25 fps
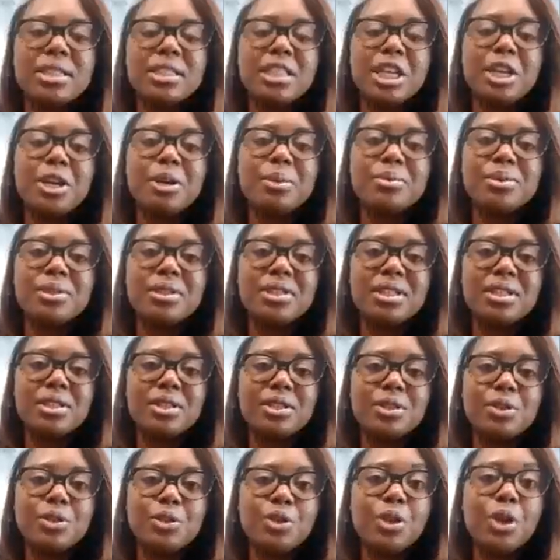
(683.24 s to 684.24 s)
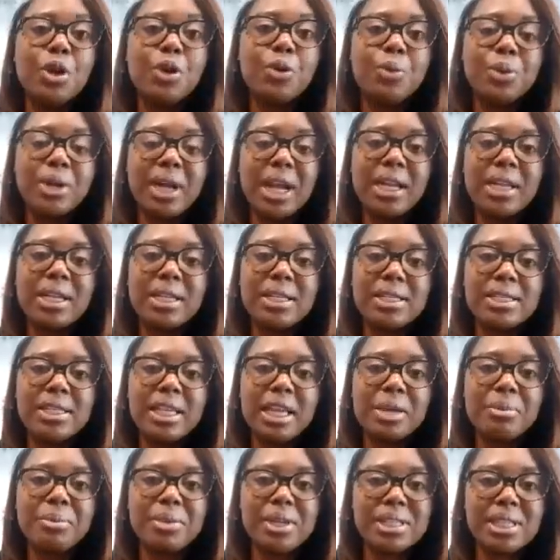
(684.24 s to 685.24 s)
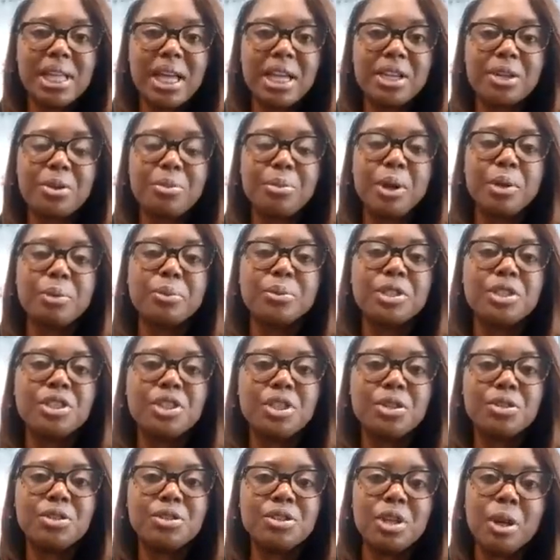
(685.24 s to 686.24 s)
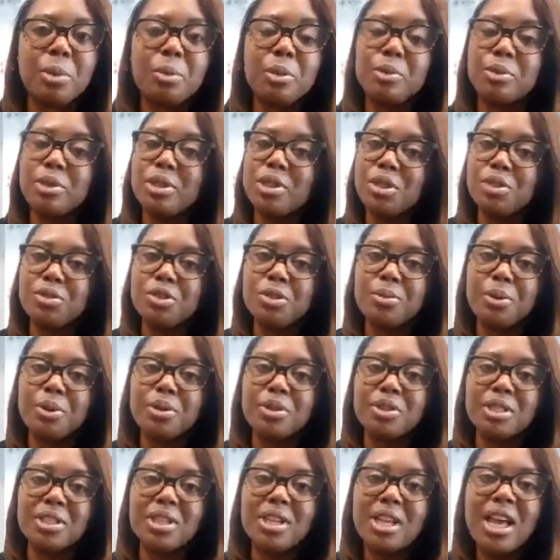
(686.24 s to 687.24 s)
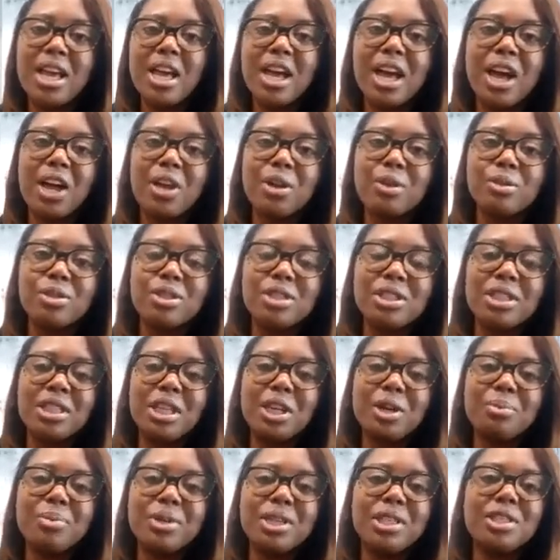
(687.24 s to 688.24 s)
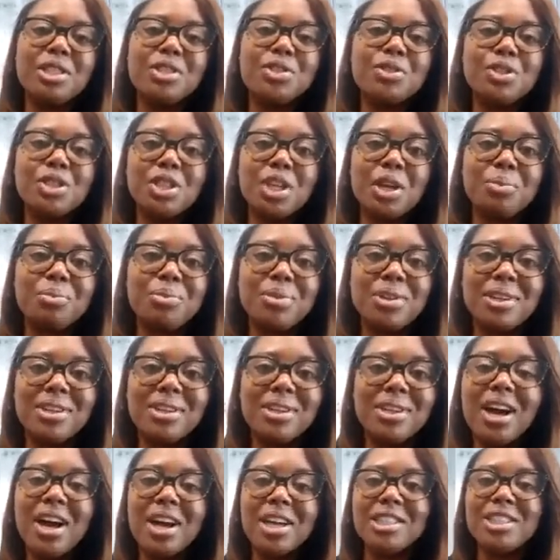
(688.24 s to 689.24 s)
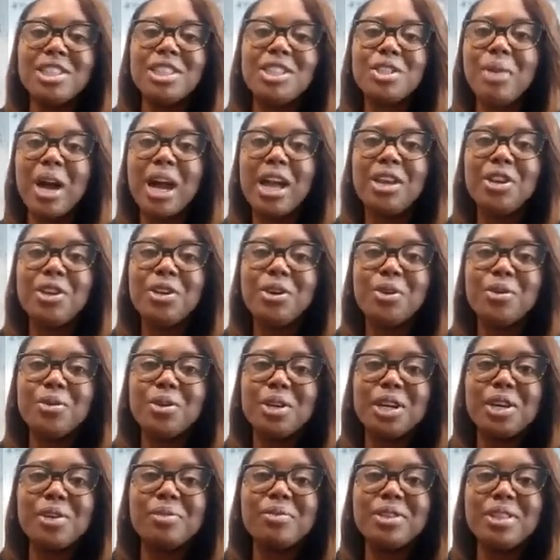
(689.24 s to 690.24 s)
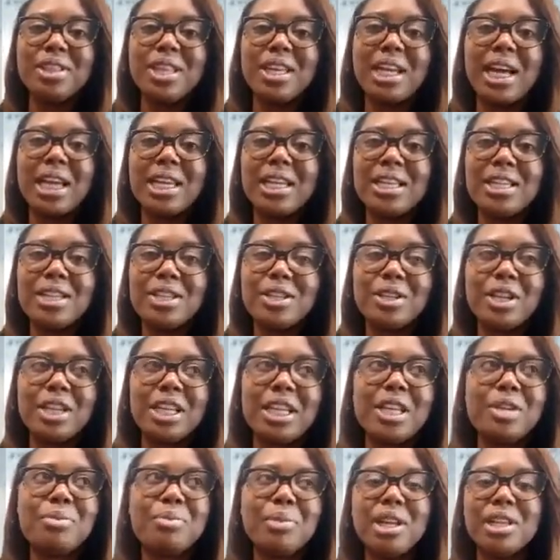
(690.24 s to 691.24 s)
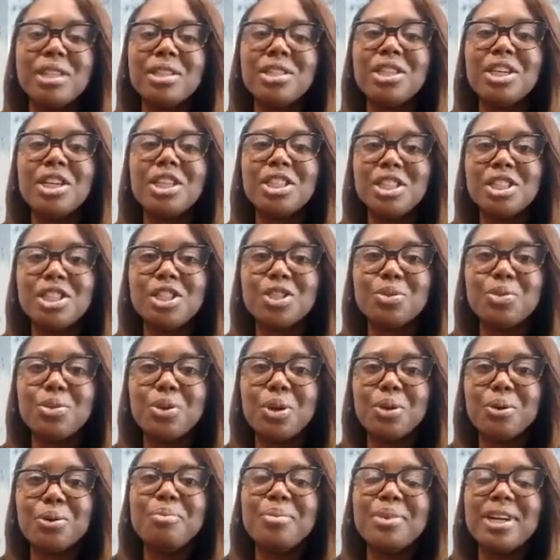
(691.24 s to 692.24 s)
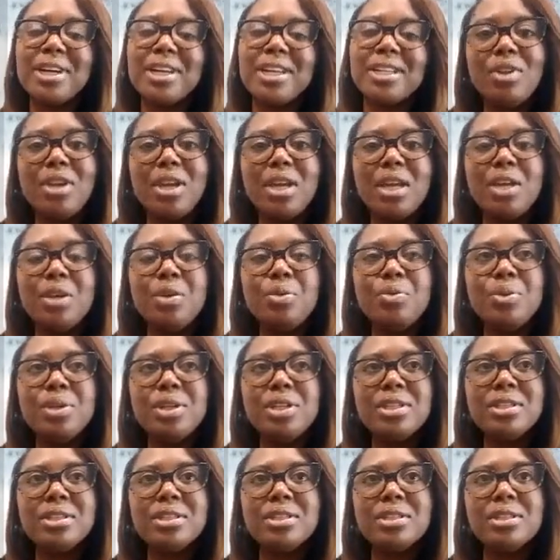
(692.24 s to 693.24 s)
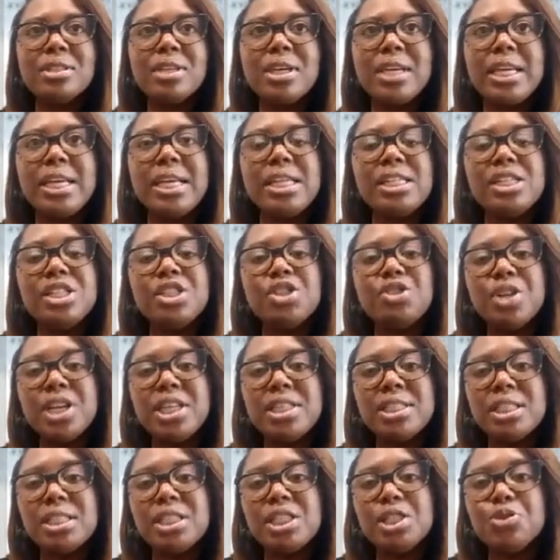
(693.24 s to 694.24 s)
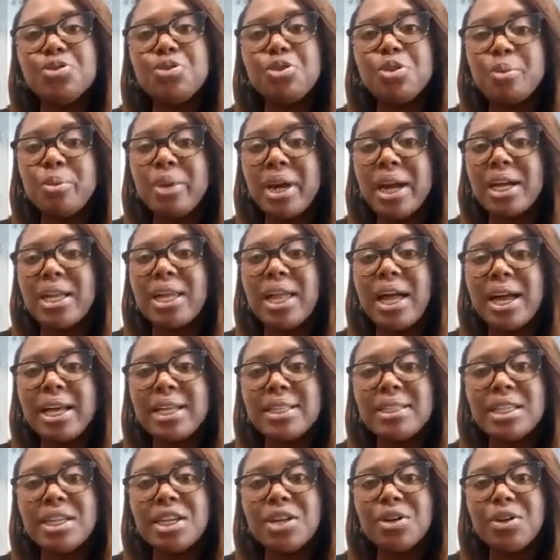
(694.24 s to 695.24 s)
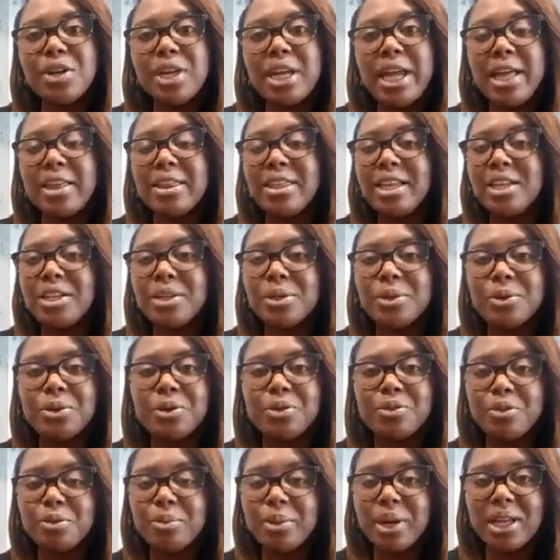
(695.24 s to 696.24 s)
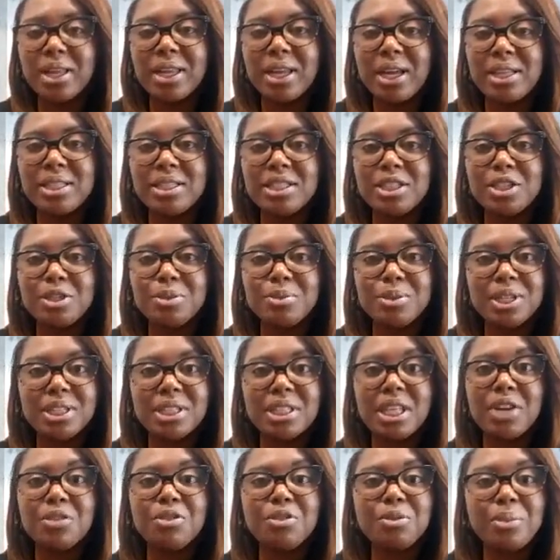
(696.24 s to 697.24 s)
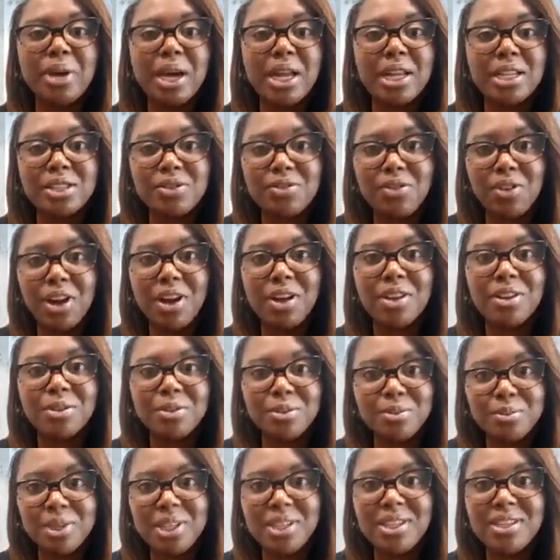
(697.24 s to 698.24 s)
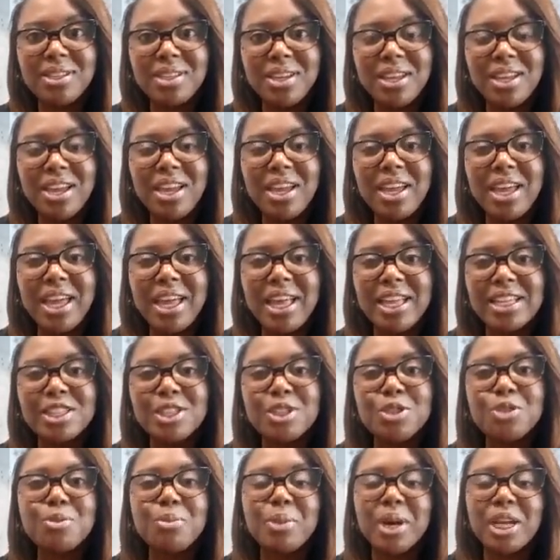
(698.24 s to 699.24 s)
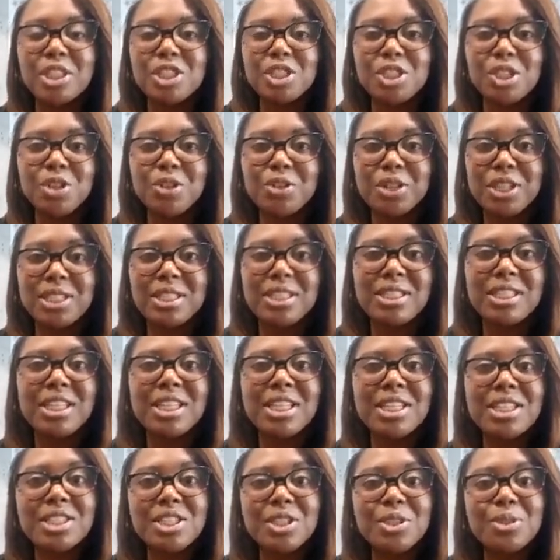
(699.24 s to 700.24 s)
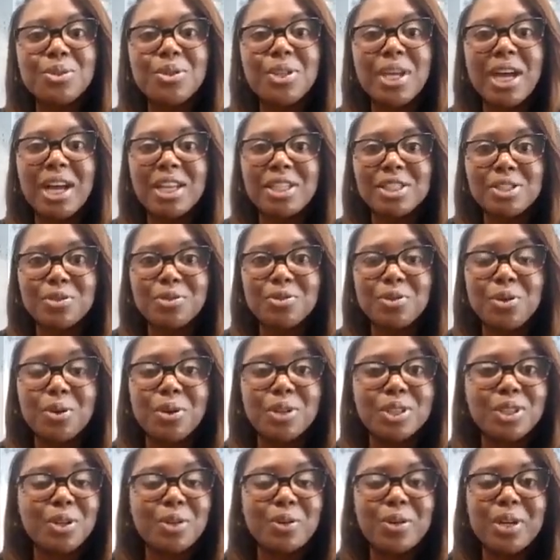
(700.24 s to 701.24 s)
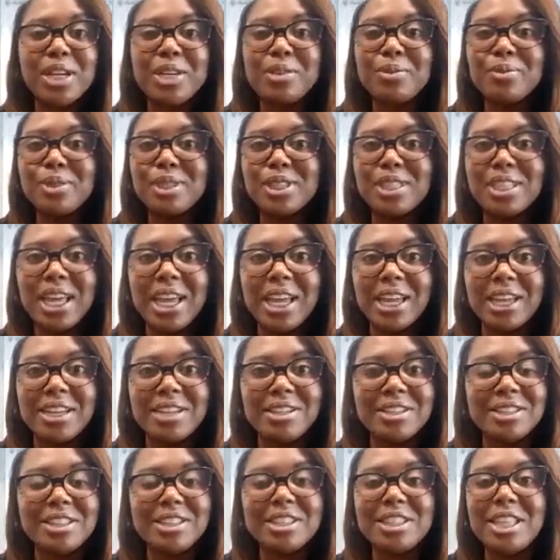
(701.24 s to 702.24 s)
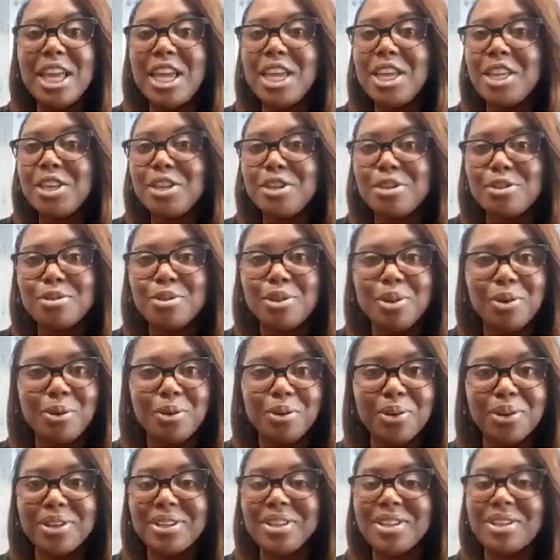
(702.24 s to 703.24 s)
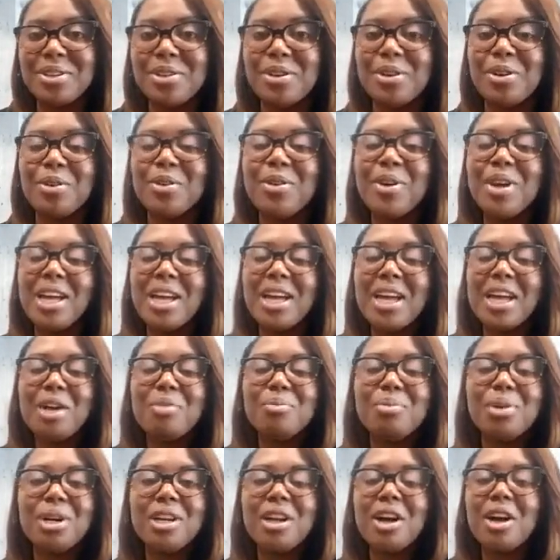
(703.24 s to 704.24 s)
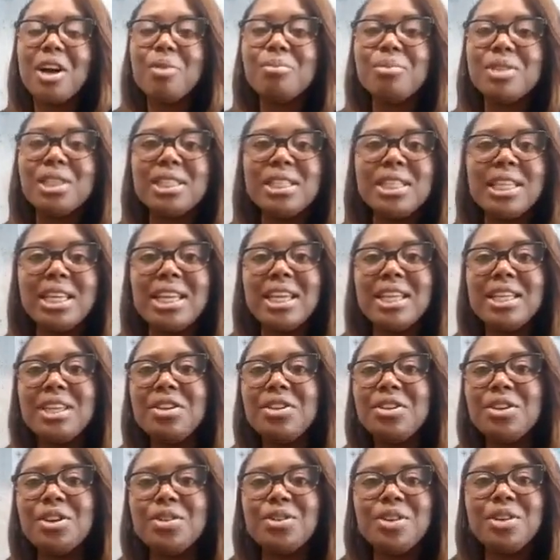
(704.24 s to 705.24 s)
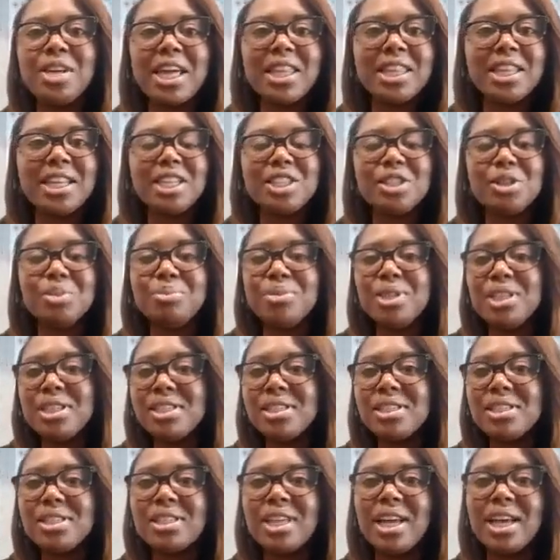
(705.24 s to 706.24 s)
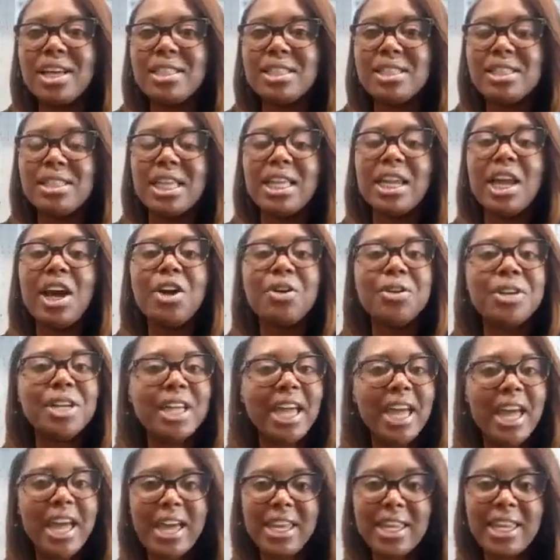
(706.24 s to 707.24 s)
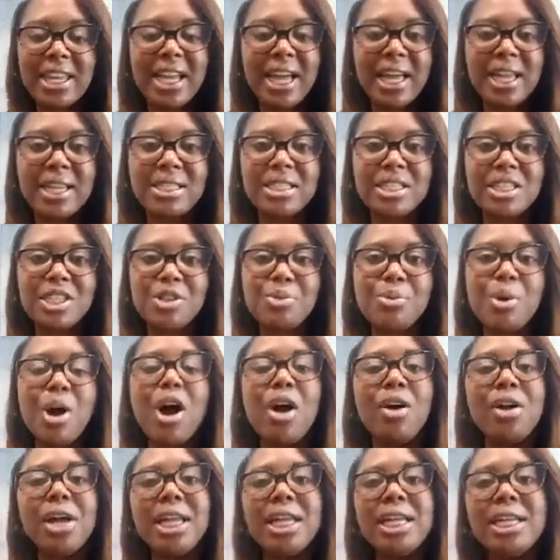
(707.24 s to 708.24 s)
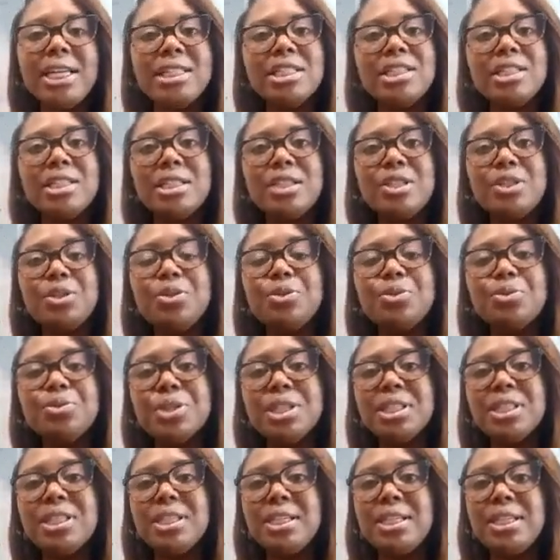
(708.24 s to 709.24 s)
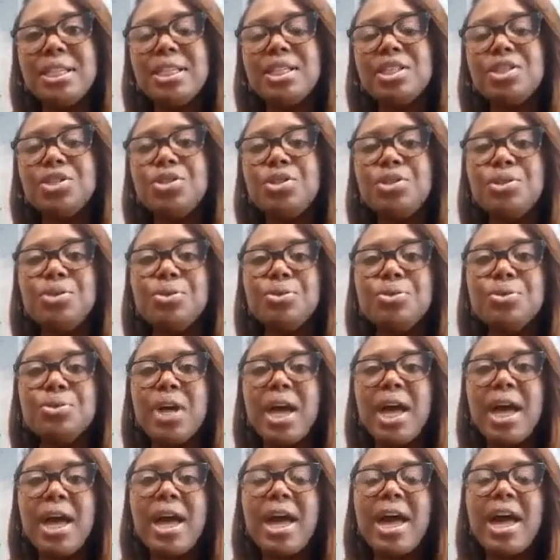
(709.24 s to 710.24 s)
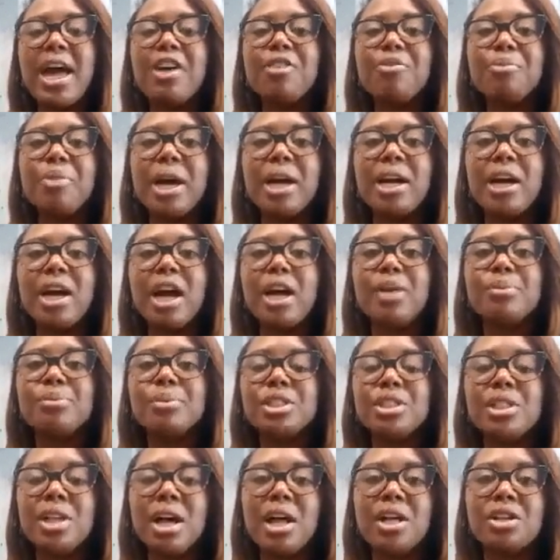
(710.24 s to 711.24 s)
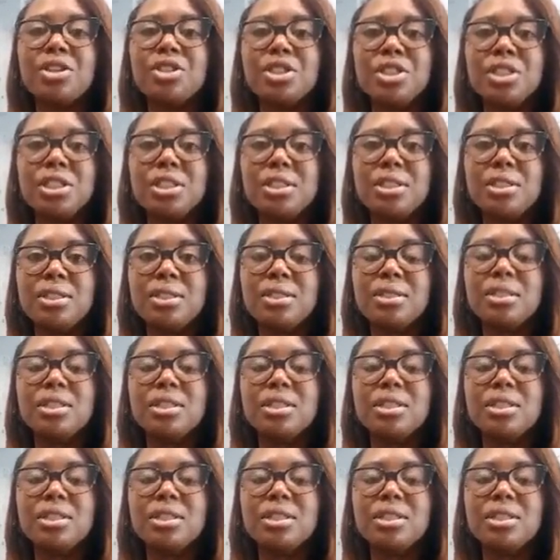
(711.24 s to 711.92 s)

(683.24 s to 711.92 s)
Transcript: steps to know what I need to take because I did my research. I'm a research person. Uh-huh. I don't step into something until I know everything I need and get my ducks in a row. But it was an easy transition for my clientele, and I thank the Lord for my clientele because everybody's followed me as through my journey since 2004. So it was like thank you, Lord, you know. But um, just getting, you know, you have to get your business license. And I already had that kind of stuff. All I needed to do really is to have my cosmetology